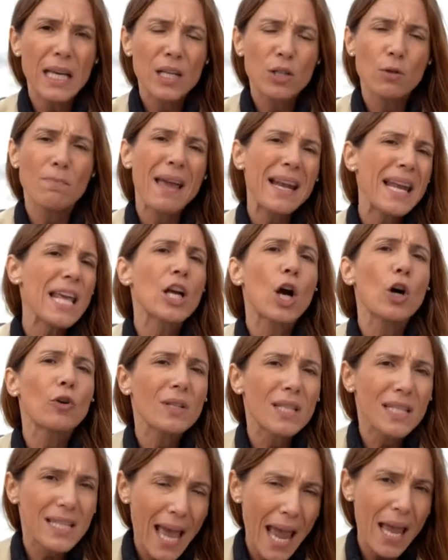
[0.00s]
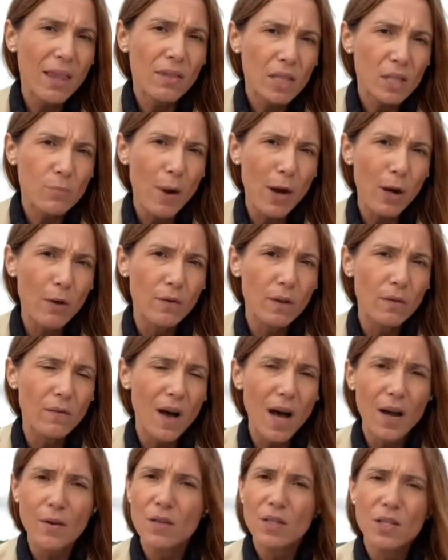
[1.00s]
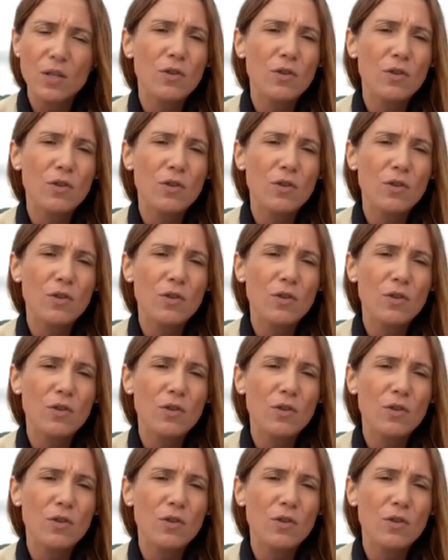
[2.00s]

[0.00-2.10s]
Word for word: to maybe contain the spread of the virus,